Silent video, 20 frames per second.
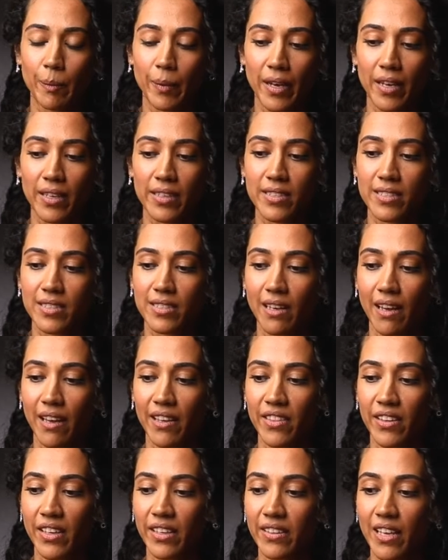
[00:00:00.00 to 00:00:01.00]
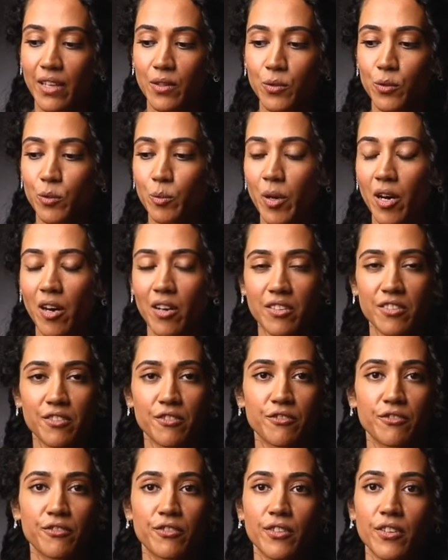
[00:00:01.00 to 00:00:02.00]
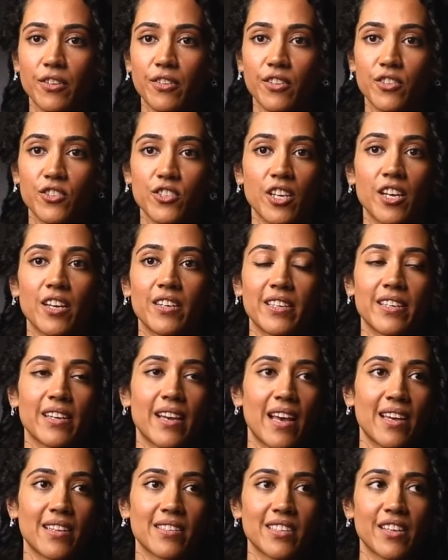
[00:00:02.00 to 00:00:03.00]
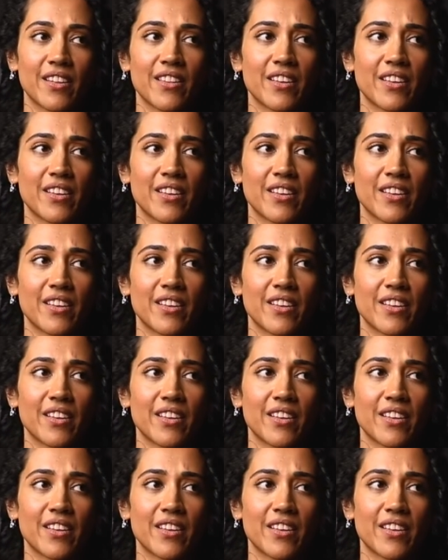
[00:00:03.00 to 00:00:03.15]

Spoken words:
but I think that's all part of the journey, and I